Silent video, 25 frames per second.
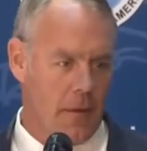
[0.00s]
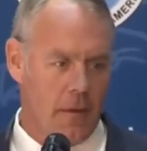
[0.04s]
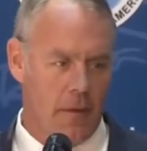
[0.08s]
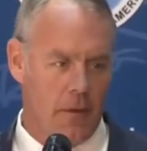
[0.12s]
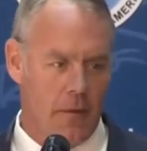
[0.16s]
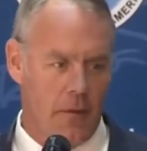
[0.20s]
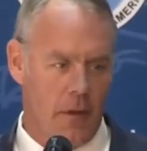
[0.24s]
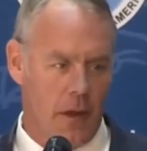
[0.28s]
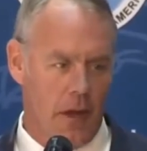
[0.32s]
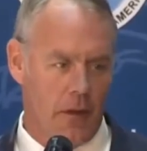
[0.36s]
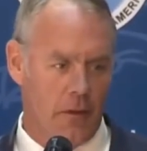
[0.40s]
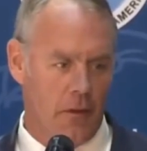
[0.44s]

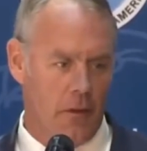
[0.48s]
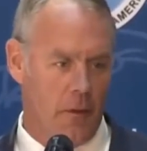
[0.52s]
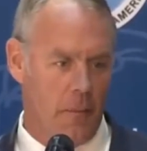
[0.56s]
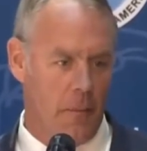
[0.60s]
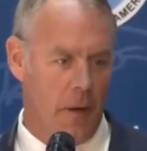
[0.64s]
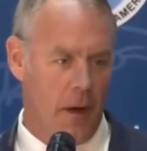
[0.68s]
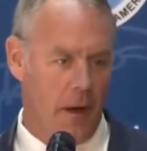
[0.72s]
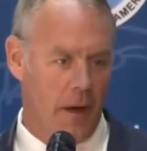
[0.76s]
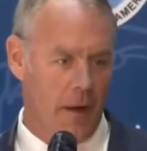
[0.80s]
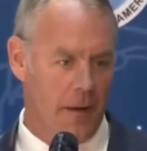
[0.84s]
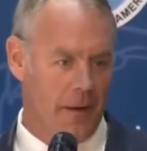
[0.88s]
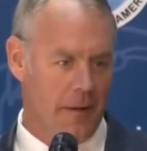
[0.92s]
Thanks,
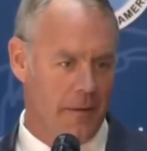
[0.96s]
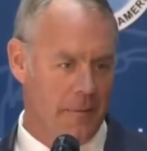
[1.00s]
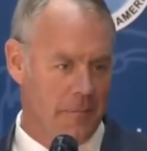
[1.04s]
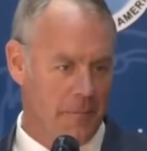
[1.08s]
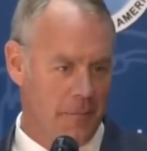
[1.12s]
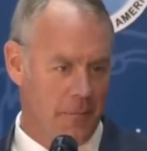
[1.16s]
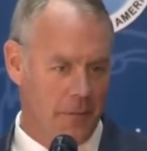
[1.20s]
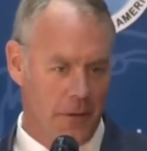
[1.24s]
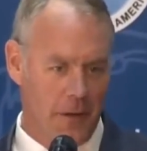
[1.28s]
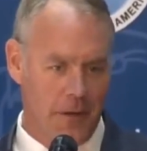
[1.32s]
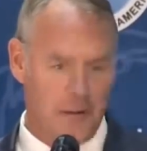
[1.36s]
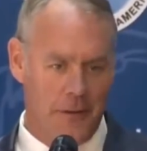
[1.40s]
everybody, and
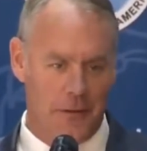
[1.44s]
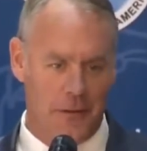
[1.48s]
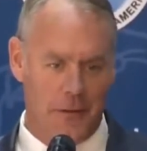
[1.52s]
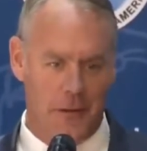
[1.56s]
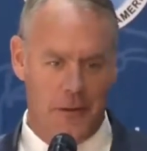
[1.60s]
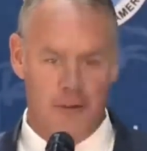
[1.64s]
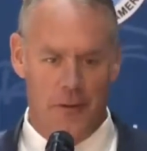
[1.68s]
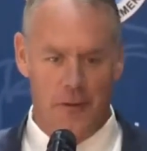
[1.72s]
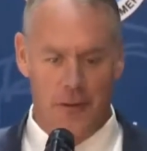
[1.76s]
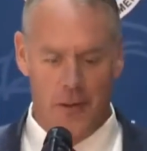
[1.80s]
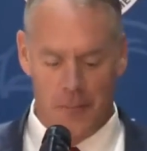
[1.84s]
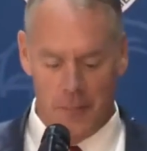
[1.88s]
good
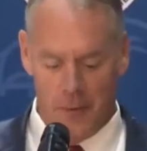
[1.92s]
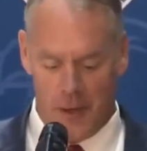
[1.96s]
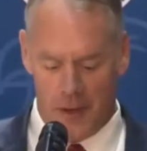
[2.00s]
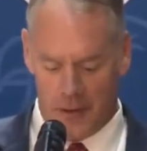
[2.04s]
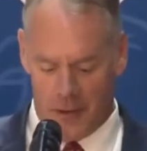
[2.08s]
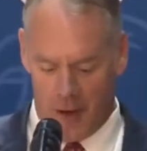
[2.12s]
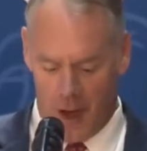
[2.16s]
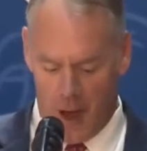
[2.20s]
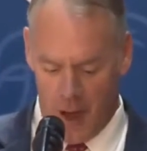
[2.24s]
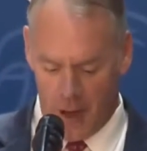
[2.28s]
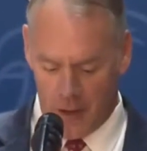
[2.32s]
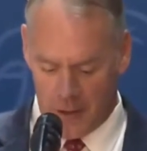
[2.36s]
to see my
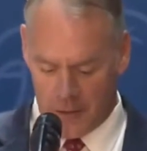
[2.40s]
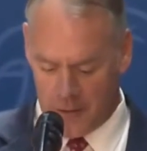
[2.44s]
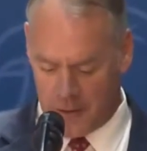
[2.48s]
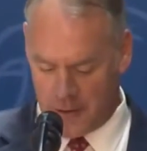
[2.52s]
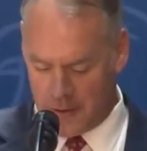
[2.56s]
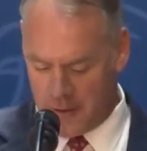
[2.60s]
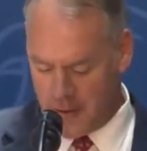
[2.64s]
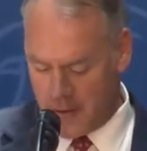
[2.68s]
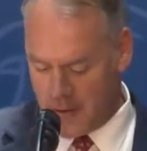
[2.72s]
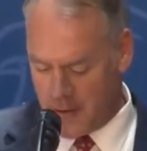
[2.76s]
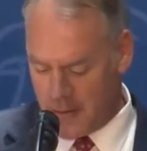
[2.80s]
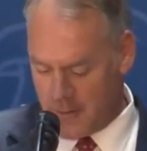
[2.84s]
colleagues
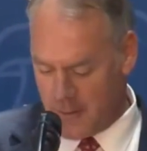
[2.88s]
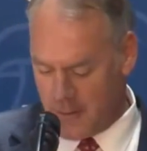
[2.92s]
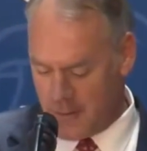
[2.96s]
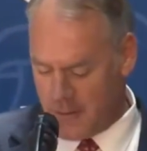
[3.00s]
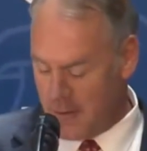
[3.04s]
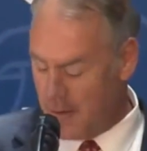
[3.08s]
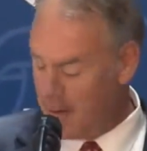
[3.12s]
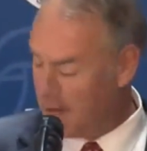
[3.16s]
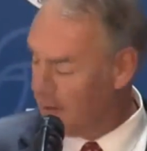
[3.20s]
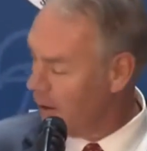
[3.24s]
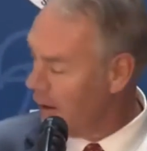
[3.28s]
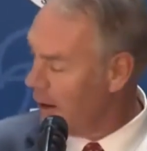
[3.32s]
in here.
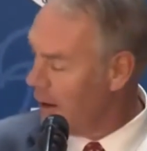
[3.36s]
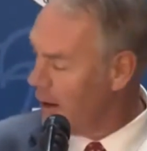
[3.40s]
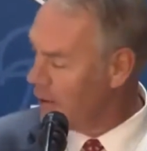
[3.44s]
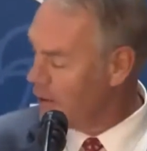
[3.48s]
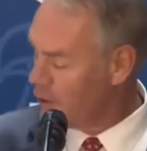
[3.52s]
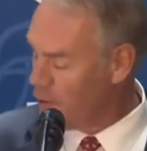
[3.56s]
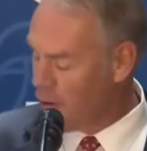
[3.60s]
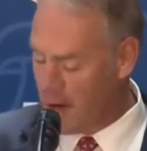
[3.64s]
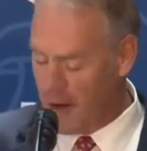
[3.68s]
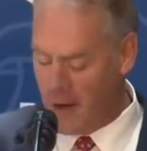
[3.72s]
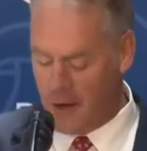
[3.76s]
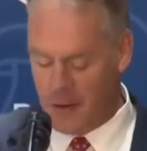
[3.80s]
And Elaine,
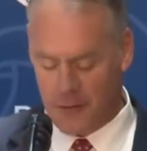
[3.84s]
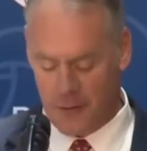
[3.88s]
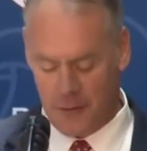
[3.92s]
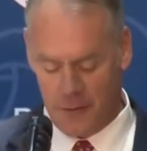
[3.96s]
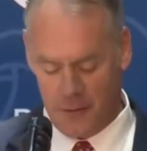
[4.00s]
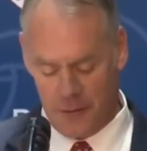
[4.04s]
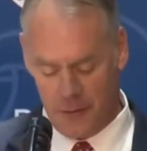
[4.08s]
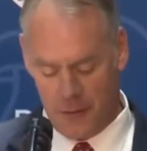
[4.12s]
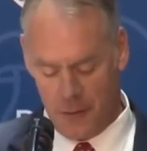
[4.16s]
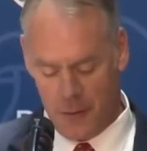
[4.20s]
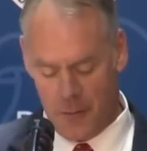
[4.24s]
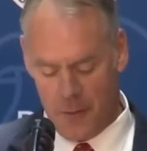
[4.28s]
thanks
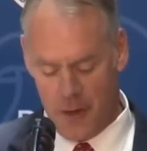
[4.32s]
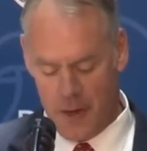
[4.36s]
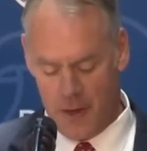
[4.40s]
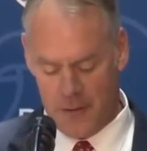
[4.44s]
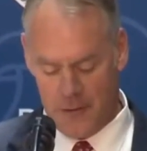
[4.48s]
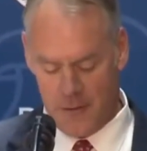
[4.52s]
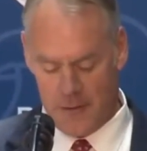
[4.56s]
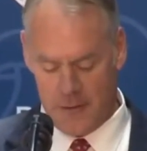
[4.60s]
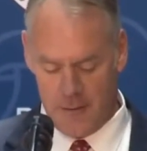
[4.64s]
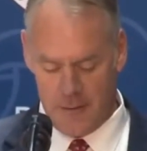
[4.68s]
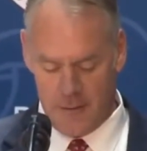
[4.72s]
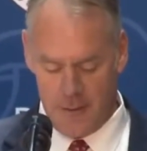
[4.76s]
so
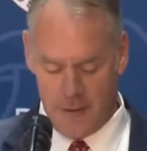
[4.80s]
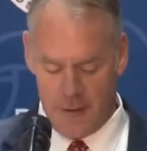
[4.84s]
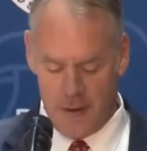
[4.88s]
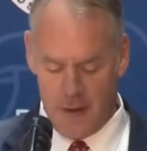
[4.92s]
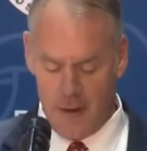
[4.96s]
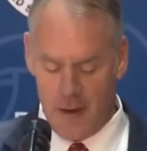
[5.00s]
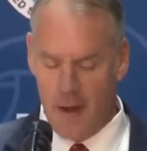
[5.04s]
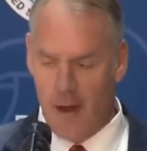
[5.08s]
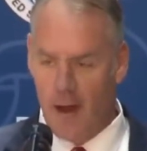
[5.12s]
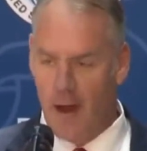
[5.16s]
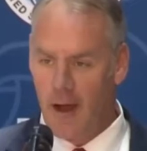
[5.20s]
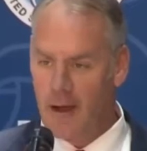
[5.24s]
much.
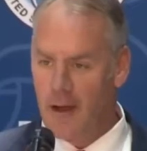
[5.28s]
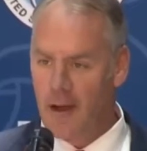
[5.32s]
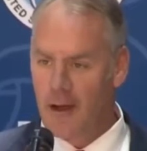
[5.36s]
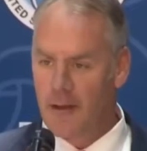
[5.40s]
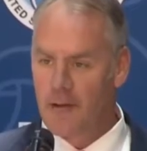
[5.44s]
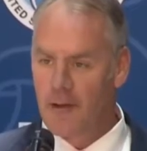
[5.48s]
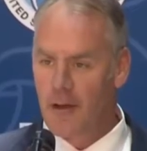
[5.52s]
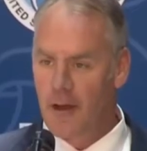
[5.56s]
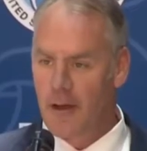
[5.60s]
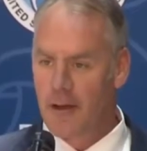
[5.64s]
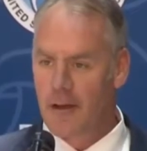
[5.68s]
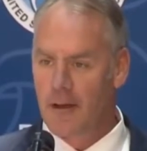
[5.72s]
I got to
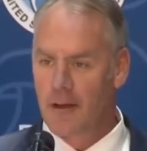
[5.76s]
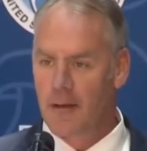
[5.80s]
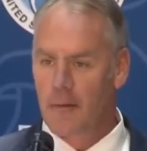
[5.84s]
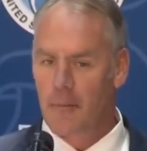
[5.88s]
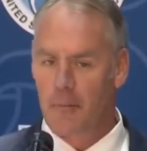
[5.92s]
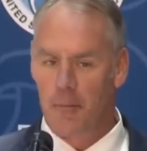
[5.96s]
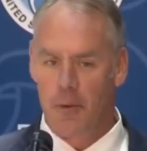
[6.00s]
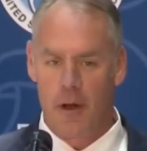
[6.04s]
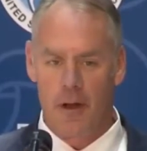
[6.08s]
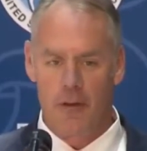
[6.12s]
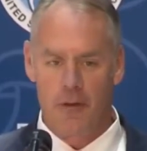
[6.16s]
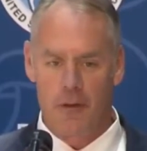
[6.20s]
tell you,
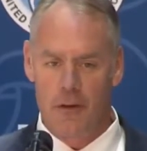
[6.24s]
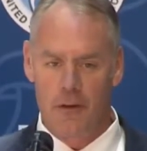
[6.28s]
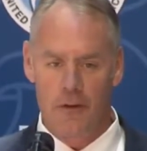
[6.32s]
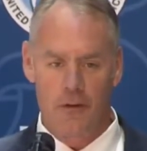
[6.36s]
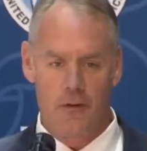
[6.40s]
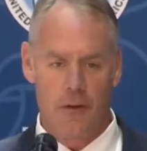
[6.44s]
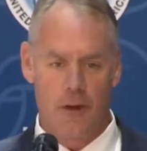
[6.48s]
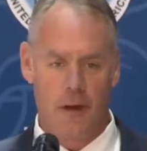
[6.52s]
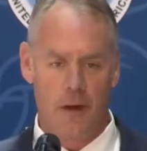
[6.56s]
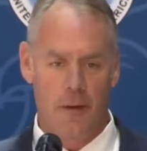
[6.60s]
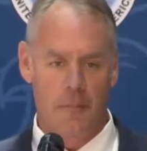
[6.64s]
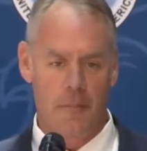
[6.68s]
President
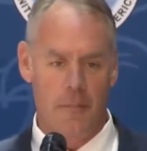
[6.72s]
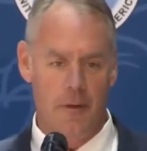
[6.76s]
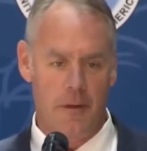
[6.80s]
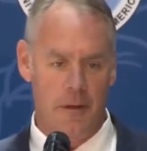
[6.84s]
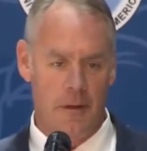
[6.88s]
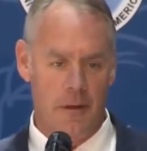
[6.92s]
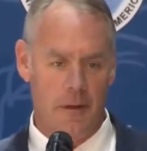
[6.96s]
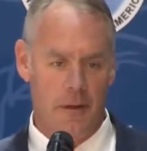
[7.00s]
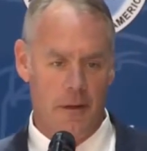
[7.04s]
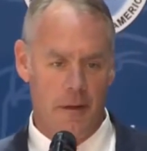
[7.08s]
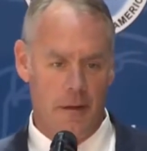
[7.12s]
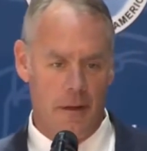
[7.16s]
Trump,
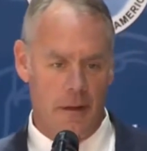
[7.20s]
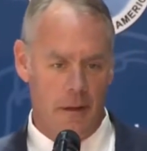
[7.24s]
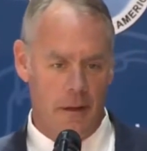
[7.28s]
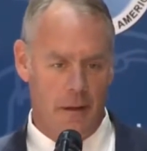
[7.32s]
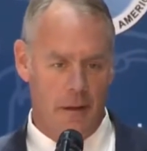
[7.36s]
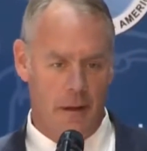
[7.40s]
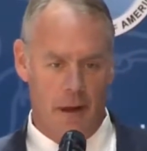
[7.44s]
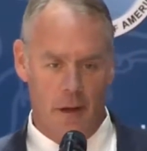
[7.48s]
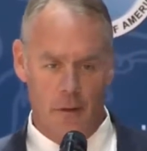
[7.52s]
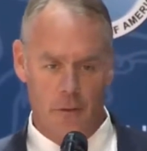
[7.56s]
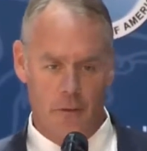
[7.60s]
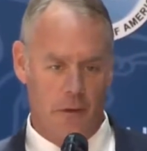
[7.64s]

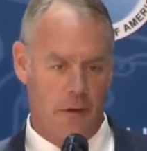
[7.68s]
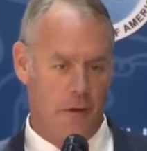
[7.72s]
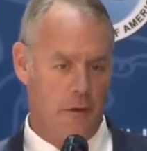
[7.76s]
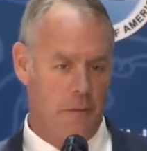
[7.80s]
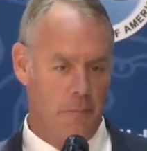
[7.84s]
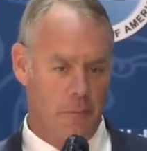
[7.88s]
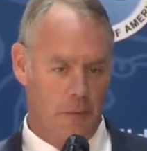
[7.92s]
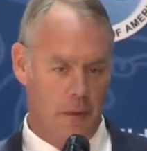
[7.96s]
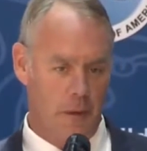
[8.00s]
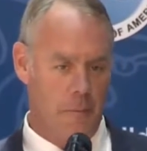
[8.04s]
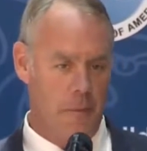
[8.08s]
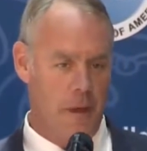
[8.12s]
I was a
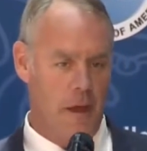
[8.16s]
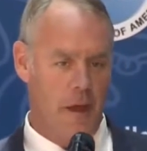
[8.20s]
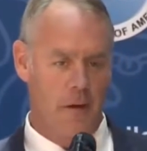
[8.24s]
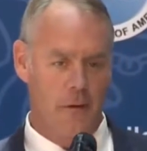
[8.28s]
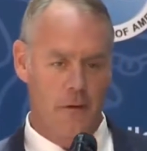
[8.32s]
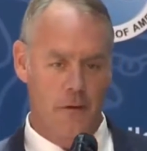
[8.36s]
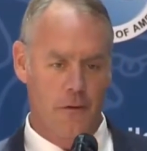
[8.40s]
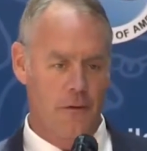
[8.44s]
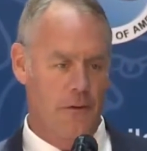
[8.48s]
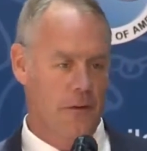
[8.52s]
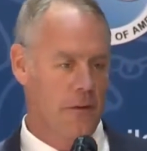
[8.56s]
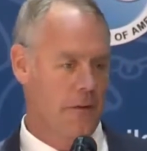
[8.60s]

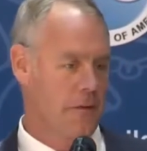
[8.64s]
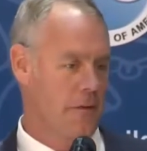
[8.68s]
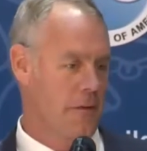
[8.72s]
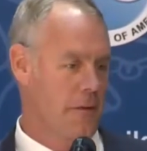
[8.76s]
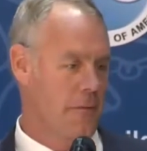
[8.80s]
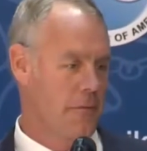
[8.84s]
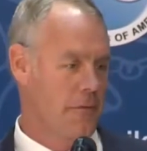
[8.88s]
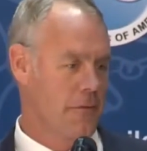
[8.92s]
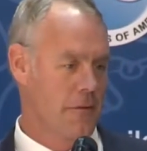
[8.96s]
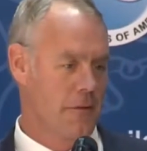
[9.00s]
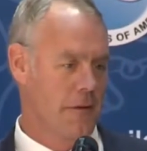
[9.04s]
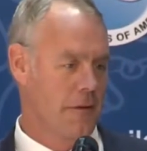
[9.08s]
commander at SEAL
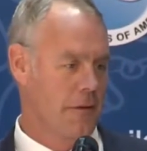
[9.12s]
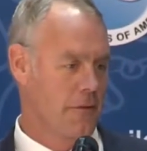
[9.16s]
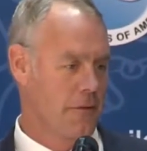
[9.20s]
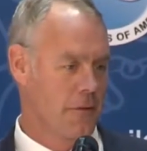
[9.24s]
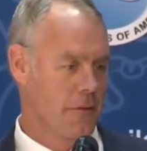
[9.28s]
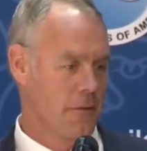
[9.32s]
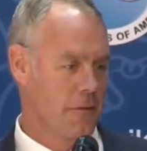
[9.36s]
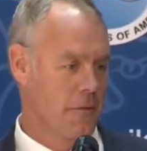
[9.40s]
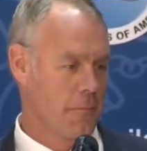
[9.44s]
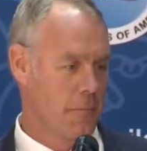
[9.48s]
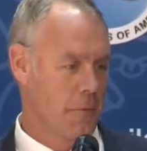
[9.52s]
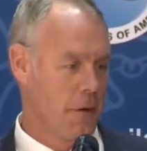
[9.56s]
Team
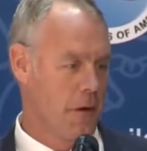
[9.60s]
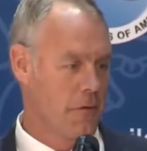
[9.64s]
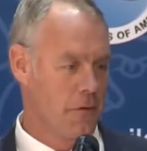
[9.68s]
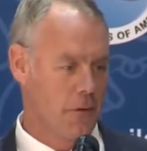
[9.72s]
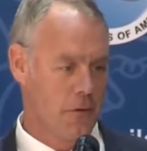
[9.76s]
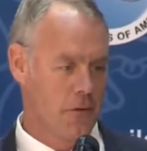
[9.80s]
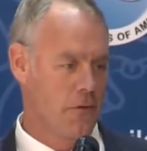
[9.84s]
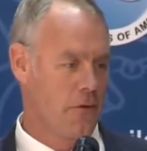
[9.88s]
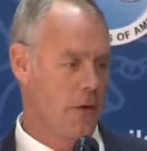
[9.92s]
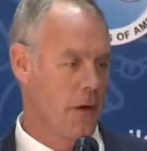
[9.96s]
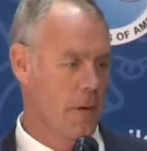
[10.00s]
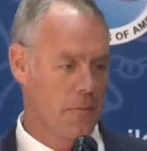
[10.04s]
6.
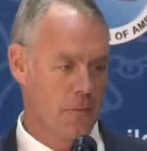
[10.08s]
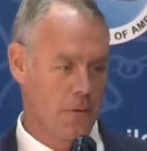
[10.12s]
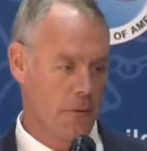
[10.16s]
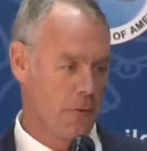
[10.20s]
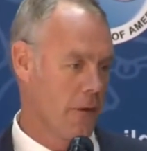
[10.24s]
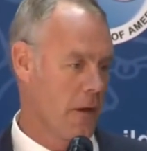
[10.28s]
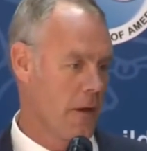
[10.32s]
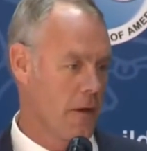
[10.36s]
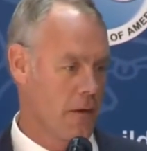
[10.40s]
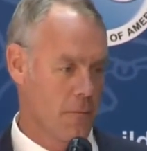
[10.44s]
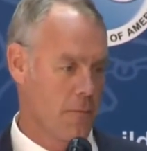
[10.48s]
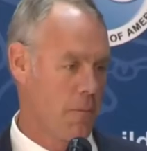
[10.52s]
President Trump's the
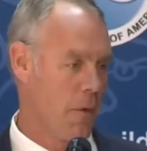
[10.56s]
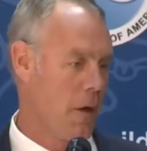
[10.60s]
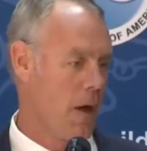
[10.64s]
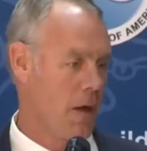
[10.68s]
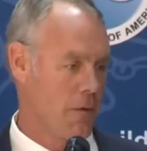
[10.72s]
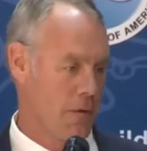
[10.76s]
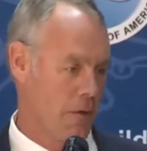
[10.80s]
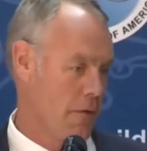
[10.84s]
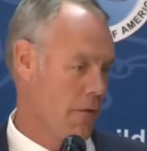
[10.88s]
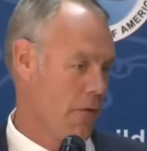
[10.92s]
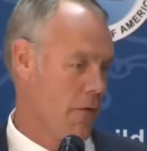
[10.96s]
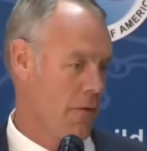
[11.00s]
greatest
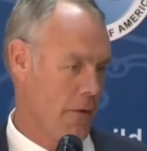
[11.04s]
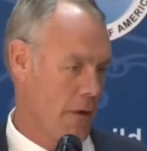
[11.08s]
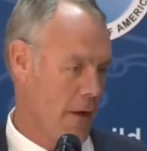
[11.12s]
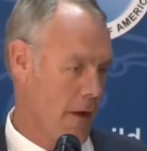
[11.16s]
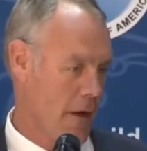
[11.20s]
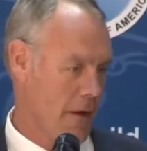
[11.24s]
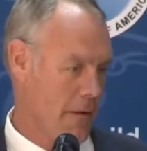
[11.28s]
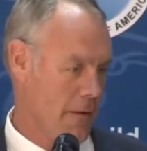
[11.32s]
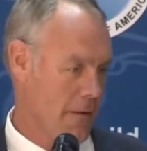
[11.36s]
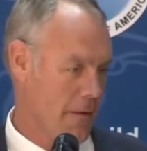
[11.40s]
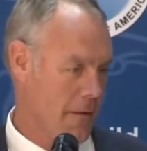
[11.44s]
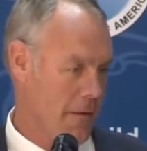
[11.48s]
boss I've ever
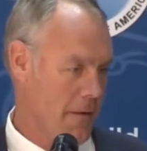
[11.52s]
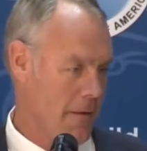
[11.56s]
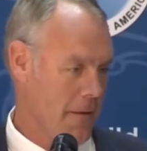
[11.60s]
had.